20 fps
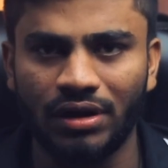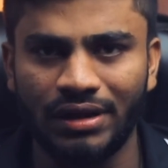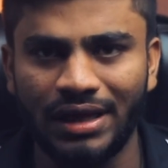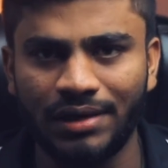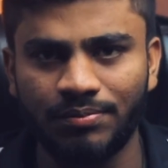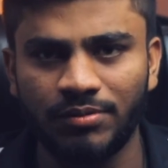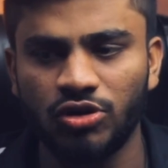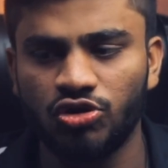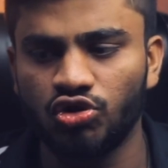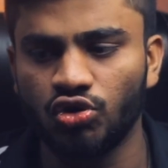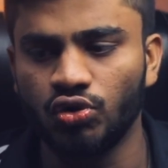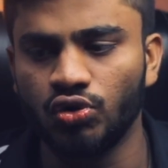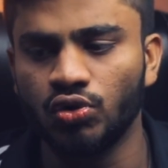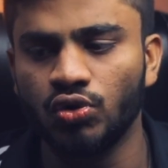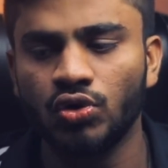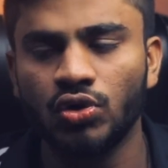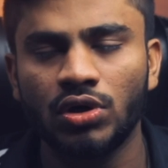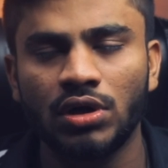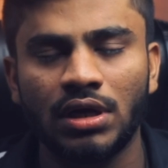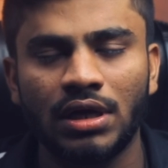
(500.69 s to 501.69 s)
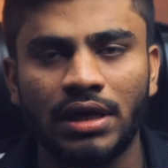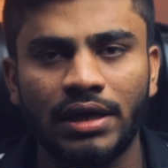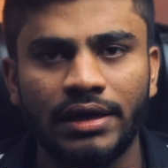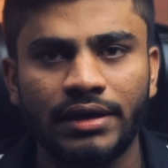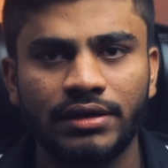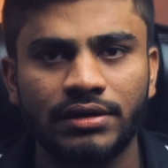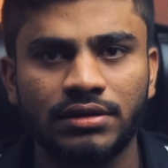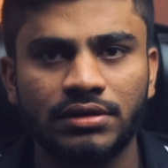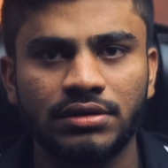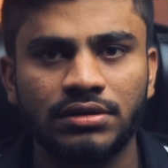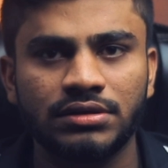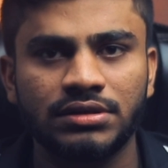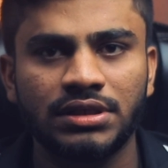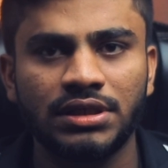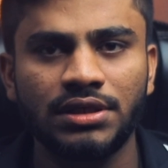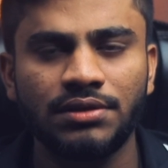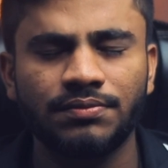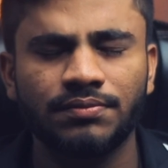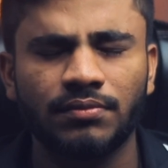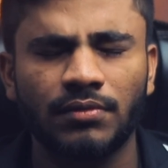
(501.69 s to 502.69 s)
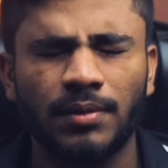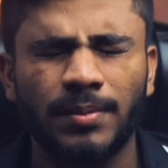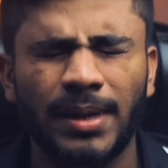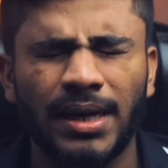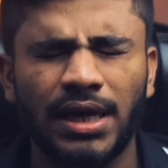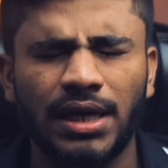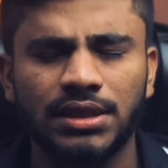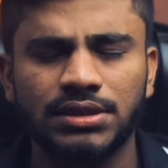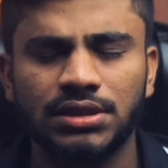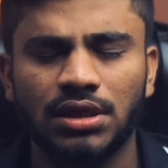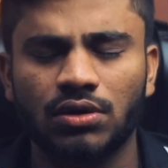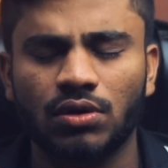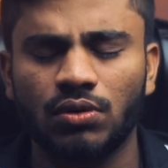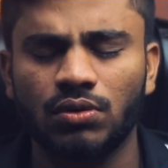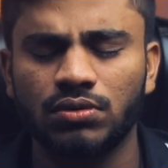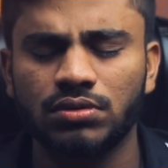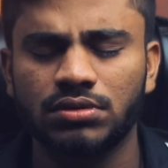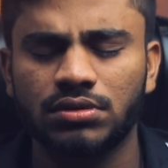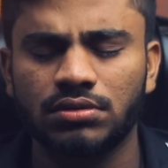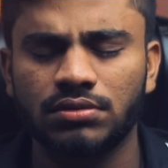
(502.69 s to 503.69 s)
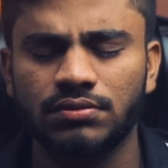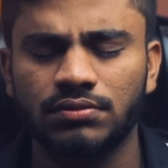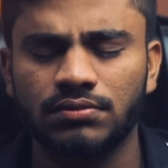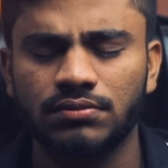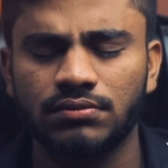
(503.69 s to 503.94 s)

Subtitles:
Let me show you. See, my eyes are closed